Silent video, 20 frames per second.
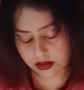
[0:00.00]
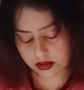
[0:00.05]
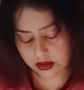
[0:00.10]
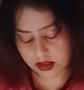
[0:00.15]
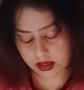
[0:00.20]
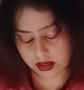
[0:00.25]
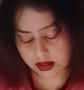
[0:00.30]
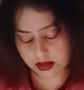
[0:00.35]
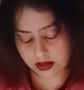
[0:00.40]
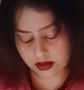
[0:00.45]

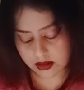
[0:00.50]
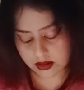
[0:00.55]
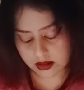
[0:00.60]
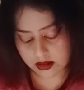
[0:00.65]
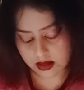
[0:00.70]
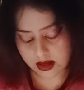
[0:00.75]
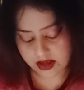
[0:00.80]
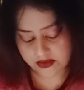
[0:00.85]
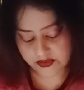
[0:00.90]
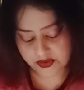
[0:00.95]

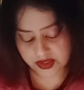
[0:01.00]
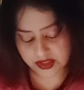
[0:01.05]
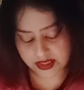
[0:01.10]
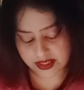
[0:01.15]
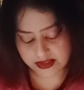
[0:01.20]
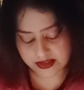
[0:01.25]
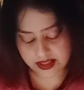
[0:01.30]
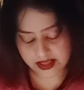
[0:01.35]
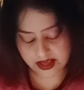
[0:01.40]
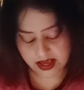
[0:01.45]
I feel
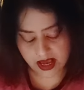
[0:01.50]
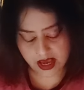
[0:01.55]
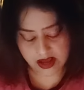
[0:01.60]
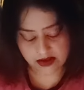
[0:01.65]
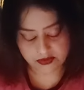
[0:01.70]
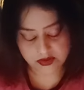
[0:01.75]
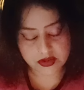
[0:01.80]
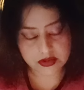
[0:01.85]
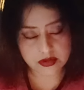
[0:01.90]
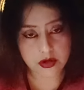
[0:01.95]
like they
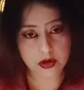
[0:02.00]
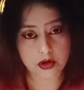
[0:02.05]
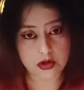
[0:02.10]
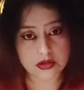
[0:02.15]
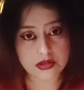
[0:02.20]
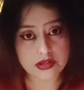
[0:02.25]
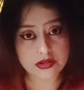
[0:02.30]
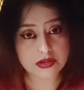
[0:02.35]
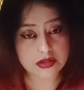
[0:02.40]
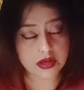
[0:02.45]
have this
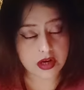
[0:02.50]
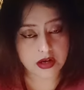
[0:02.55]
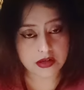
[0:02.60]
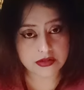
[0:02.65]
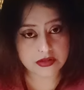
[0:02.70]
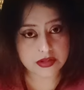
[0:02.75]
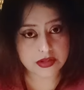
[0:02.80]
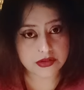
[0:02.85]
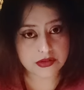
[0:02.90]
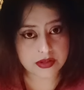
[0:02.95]
urge to talk
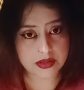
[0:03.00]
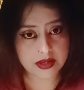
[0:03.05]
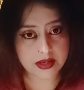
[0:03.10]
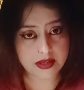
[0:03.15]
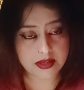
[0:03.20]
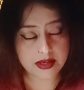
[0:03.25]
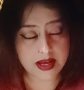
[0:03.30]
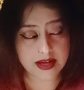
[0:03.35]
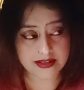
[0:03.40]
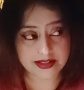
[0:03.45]
to you
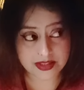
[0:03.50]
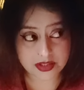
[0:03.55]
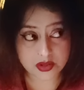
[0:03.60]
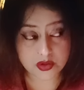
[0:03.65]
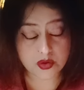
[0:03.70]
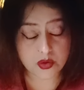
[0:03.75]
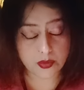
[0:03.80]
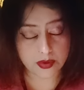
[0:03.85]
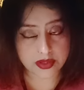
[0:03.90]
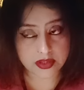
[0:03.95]
again, and it's
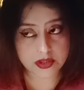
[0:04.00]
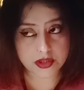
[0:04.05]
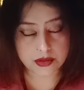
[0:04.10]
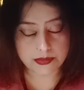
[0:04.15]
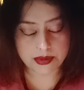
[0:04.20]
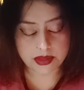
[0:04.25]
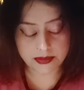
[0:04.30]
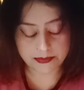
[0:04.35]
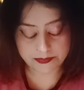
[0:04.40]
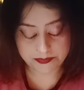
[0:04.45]
going to
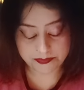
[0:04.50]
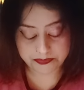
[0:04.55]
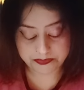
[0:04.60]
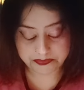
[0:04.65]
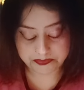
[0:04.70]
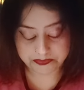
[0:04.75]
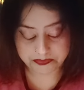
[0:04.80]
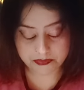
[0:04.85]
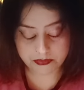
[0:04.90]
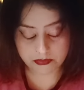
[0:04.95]
be.
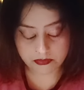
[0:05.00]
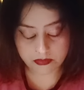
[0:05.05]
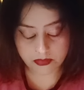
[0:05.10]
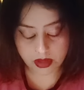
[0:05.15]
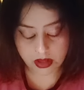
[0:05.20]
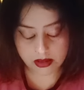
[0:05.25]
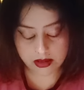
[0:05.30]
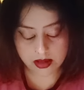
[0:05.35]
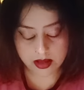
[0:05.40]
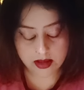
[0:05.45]

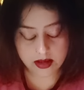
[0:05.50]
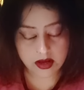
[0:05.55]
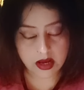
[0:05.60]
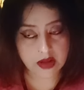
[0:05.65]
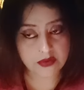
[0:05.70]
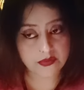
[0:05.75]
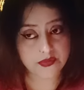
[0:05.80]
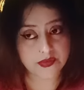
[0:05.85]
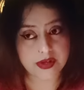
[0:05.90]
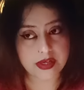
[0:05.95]
I
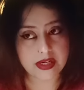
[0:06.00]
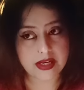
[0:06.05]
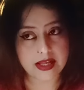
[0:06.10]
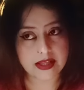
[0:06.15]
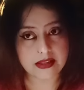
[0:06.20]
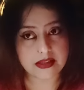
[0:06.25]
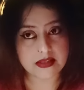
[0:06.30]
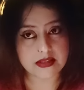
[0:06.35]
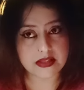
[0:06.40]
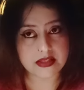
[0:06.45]
feel
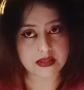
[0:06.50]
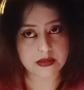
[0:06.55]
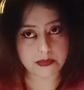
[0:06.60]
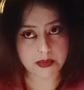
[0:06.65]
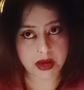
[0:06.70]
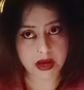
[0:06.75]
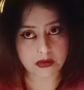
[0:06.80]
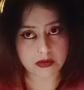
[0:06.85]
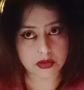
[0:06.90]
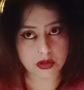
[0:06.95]
like this is
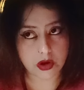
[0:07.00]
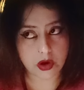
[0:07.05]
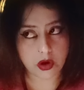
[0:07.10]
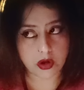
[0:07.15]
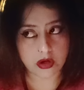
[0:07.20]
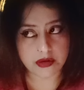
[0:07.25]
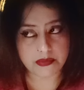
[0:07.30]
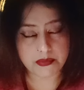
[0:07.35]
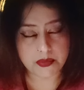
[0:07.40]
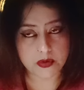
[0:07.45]
about
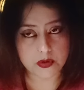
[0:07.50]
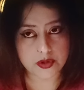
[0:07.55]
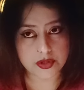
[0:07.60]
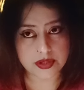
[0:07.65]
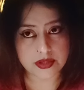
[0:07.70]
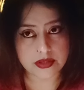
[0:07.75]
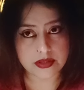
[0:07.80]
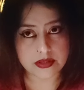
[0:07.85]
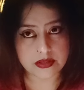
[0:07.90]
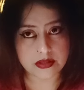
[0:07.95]
all
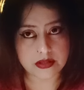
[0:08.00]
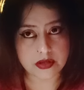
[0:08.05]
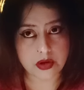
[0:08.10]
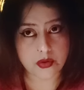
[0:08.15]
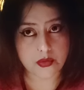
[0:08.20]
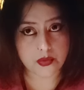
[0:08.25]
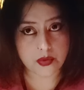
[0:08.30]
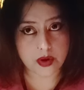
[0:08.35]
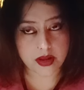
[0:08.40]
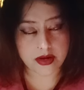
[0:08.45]
emotions
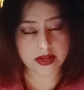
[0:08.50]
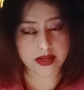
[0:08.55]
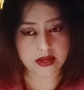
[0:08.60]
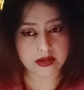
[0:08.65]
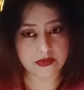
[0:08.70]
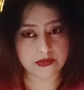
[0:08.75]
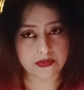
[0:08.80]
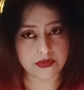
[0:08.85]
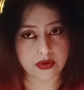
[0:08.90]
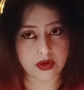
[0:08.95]

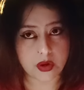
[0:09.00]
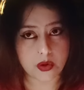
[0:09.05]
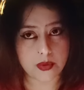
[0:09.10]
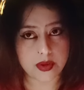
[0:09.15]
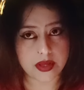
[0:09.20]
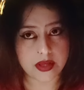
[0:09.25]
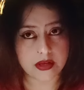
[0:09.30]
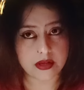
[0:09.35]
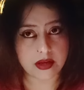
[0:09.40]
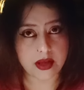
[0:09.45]
running,
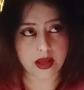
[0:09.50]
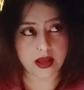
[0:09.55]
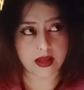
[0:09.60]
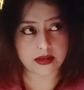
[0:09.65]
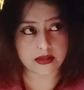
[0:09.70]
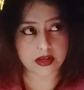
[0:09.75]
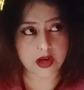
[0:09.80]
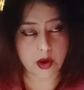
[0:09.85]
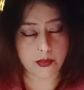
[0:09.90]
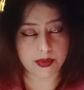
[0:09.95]
flowing,
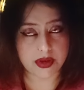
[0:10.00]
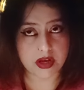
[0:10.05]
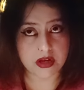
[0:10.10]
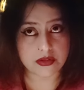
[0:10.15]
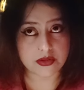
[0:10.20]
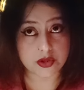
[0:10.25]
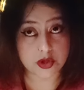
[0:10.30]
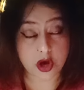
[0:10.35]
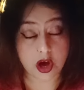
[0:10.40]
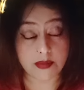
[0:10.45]
and coming
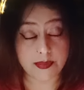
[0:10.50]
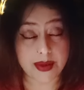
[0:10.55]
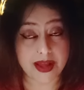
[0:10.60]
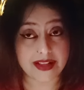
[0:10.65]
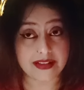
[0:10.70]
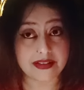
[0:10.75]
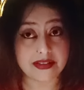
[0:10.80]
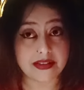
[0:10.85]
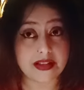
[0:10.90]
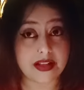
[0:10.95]
on top.
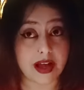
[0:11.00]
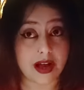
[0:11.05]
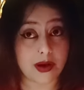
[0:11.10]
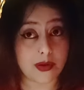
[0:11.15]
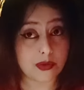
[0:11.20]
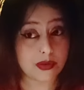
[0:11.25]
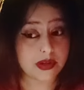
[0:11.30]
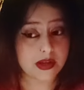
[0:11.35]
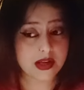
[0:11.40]
And now,